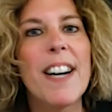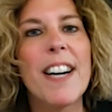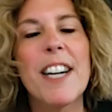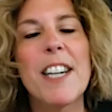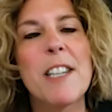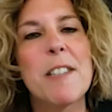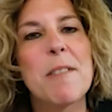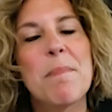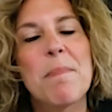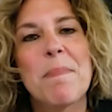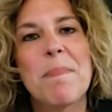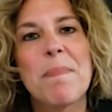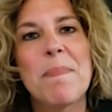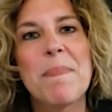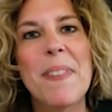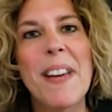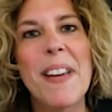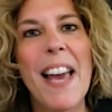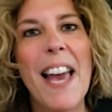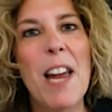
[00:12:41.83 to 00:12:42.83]

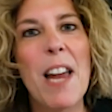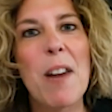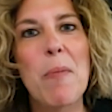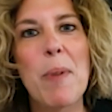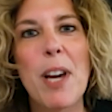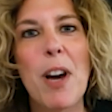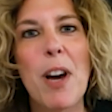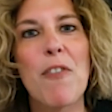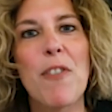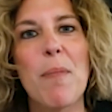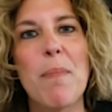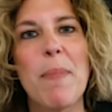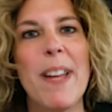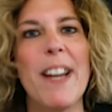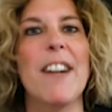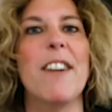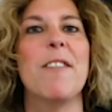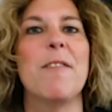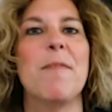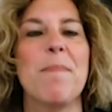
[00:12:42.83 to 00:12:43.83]
And we go from
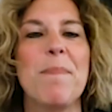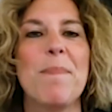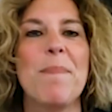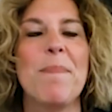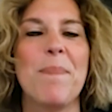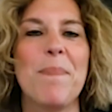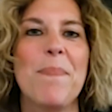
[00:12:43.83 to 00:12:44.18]
there.